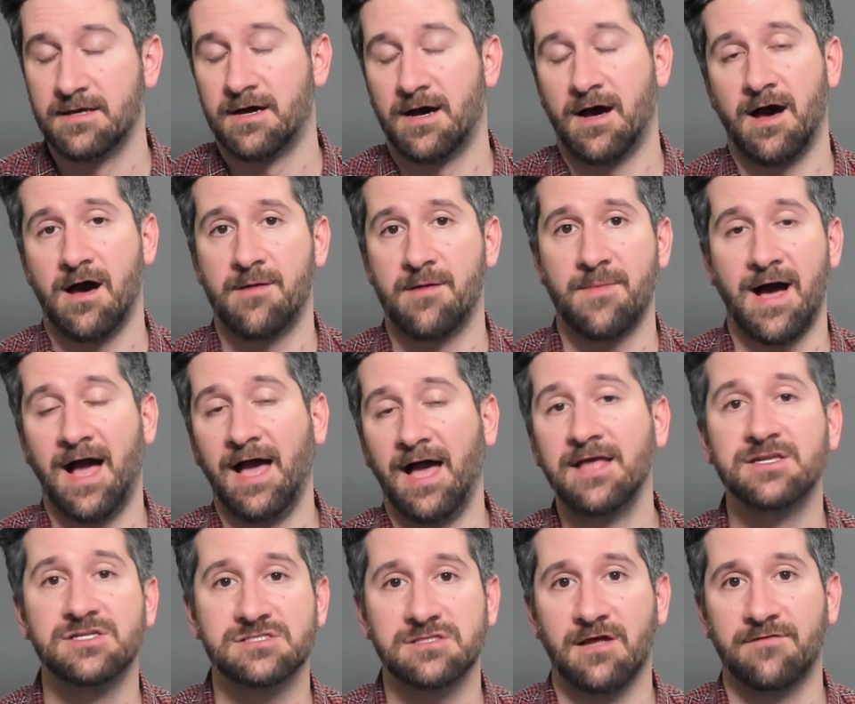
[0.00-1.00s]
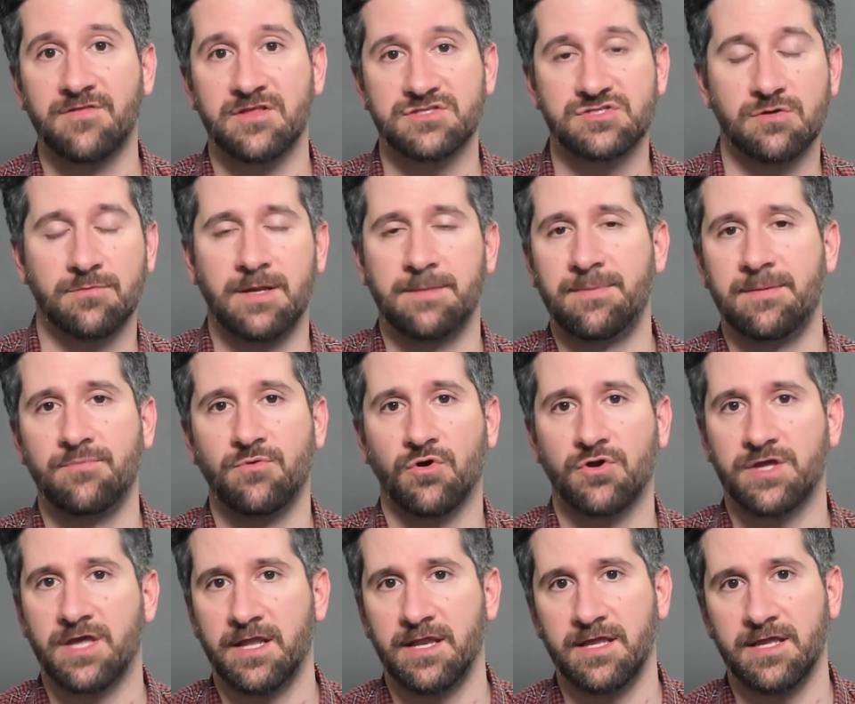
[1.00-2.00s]
Um, I just love that so many people are
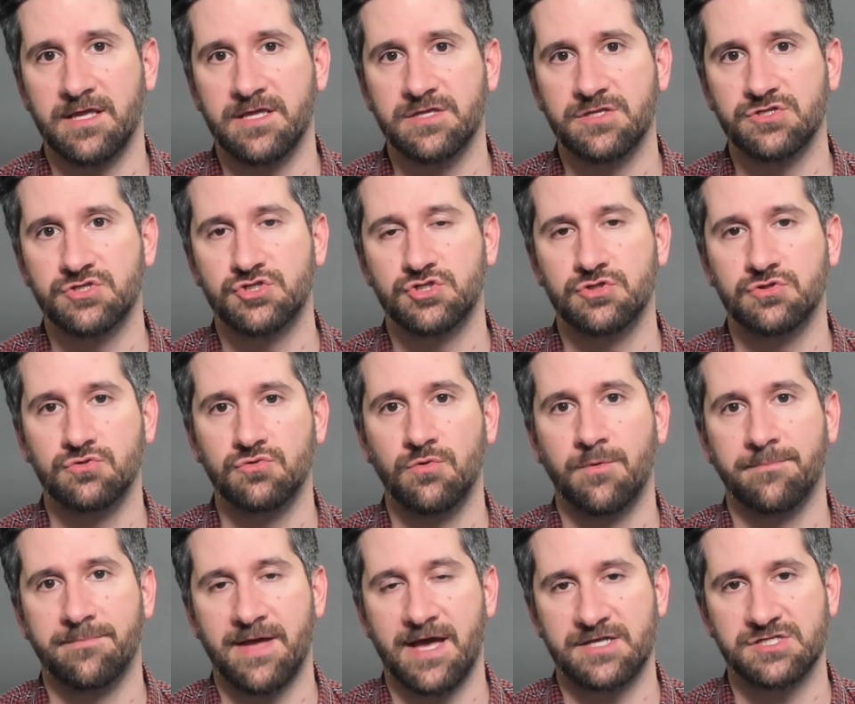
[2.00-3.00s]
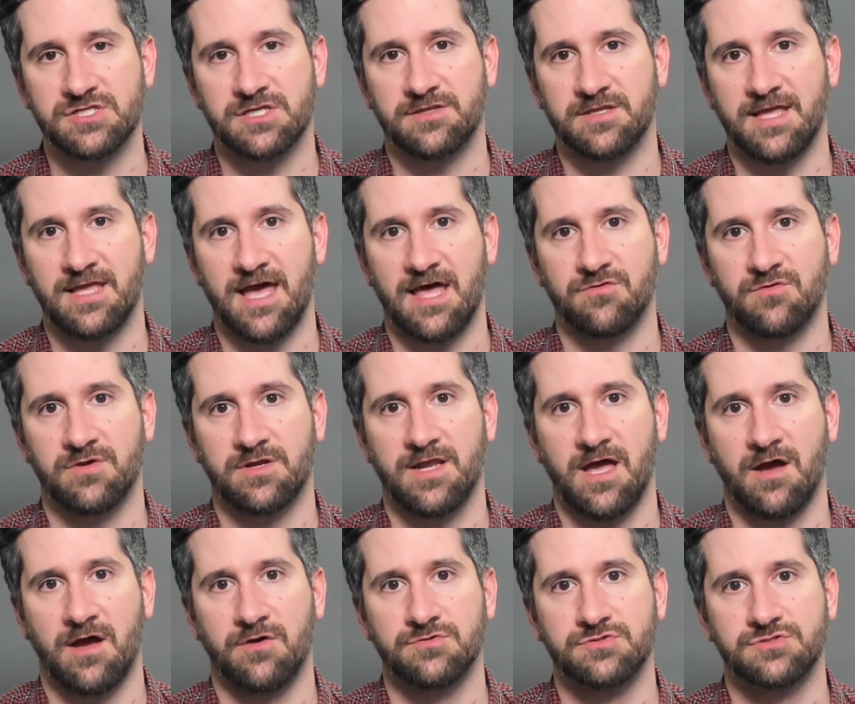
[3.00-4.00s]
getting into Magic the Gathering
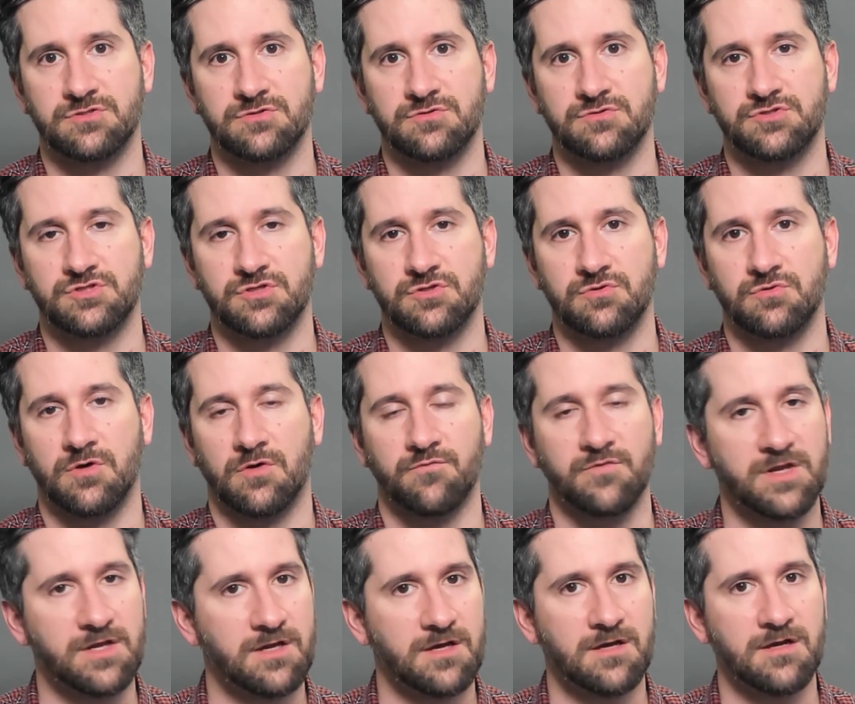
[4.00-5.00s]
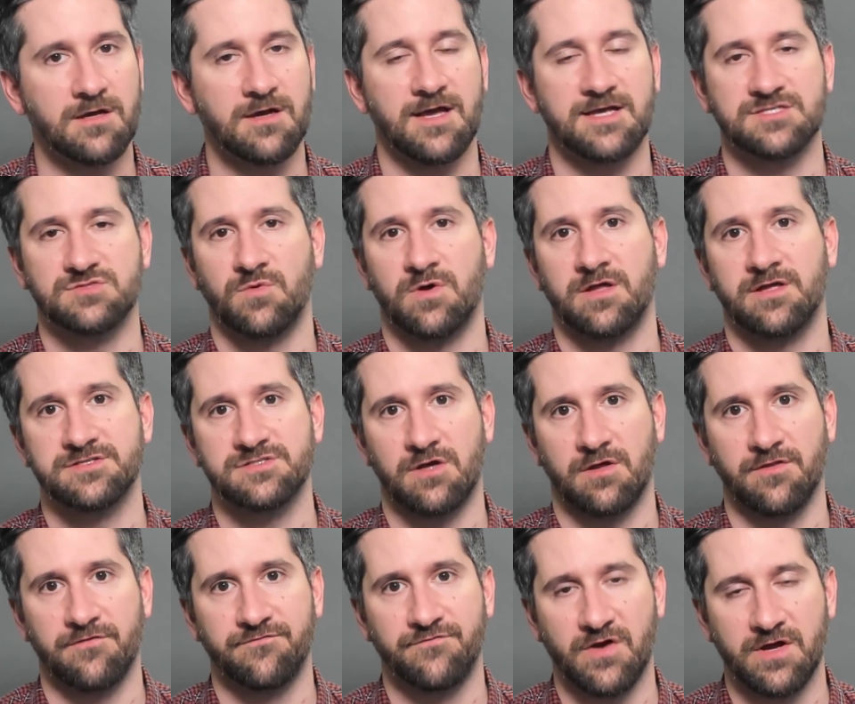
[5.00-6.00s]
now due to Arena, as well as all
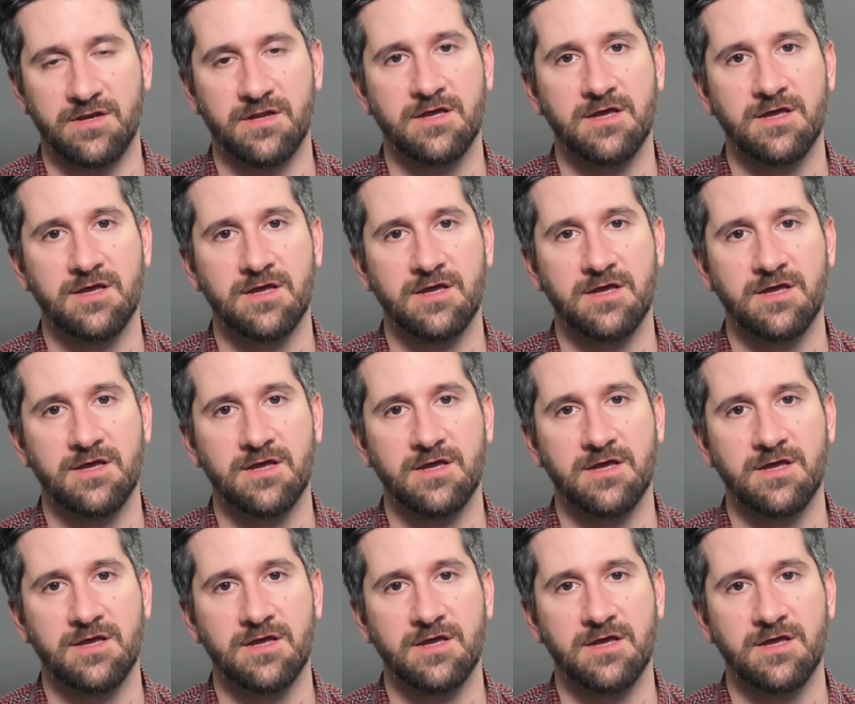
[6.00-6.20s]
the fun